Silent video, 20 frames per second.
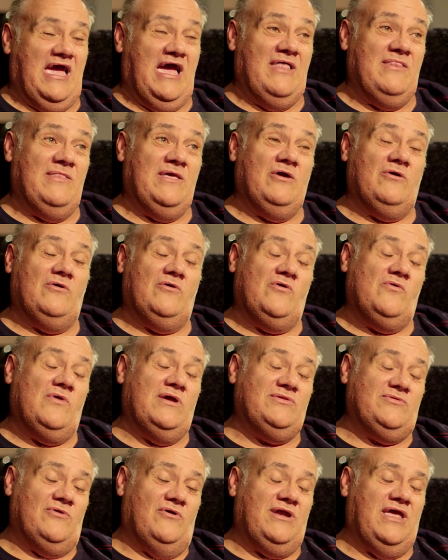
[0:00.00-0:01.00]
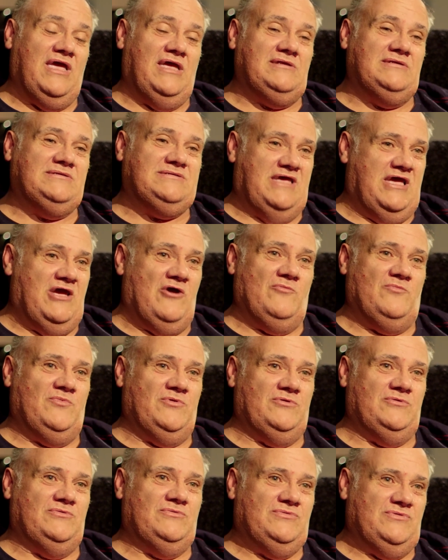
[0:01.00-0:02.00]
And they're always on hand to help
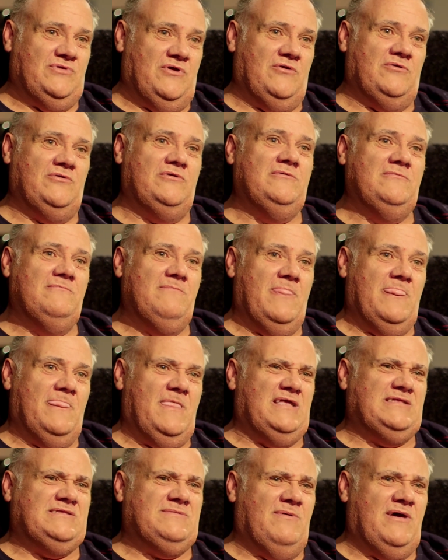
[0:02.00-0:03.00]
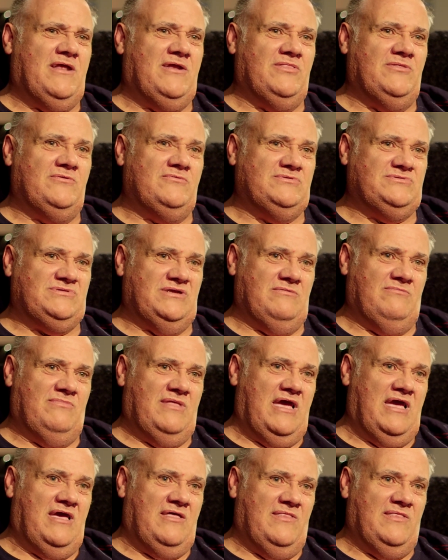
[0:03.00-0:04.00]
you. So that's part of the regime.
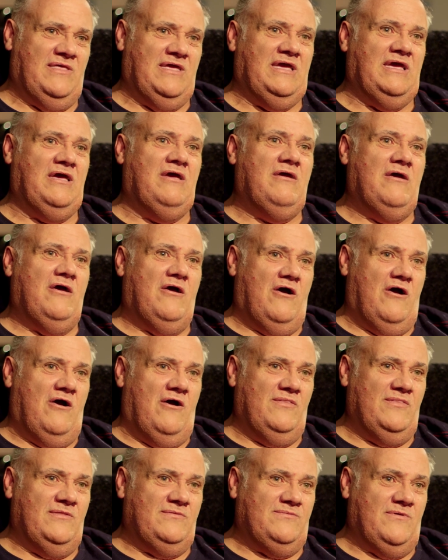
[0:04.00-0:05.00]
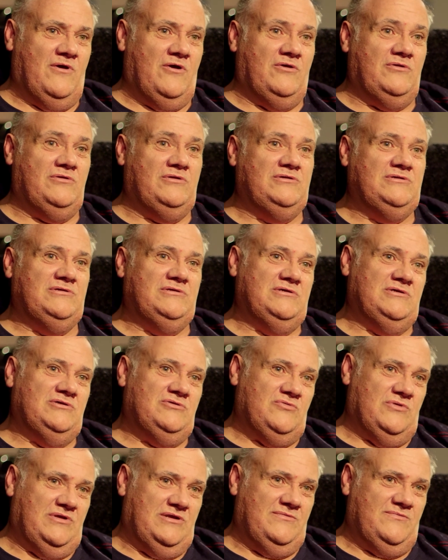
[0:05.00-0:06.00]
They are there on the phone
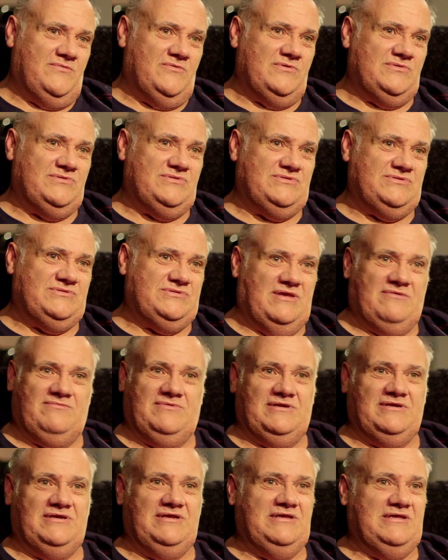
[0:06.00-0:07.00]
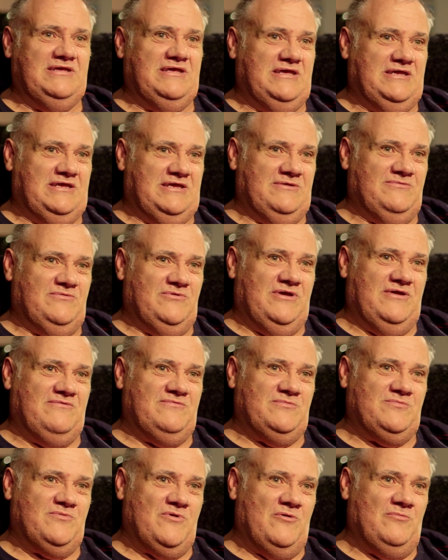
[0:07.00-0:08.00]
24/7. If you have
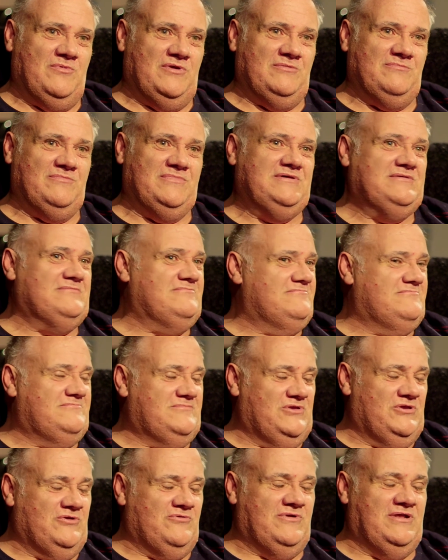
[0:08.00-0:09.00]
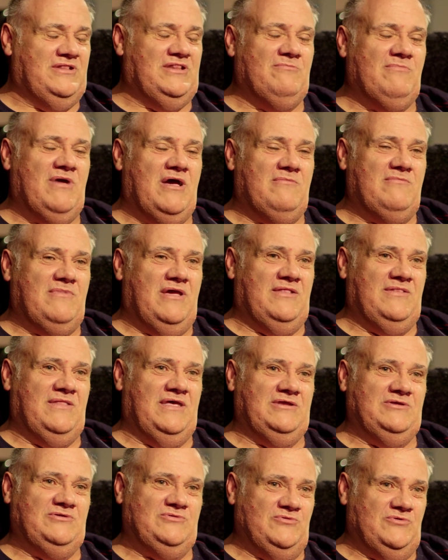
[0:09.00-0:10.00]
a problem, you ring them up and
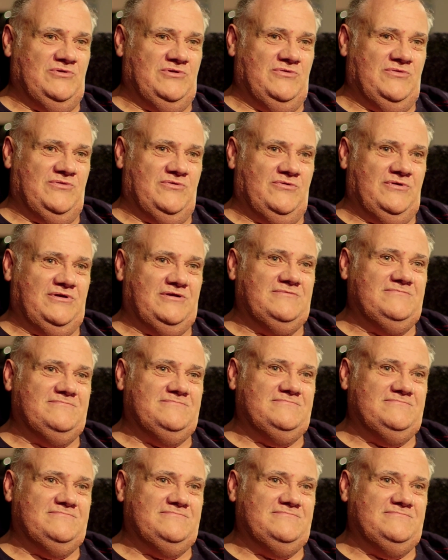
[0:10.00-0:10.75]
they talk you through it.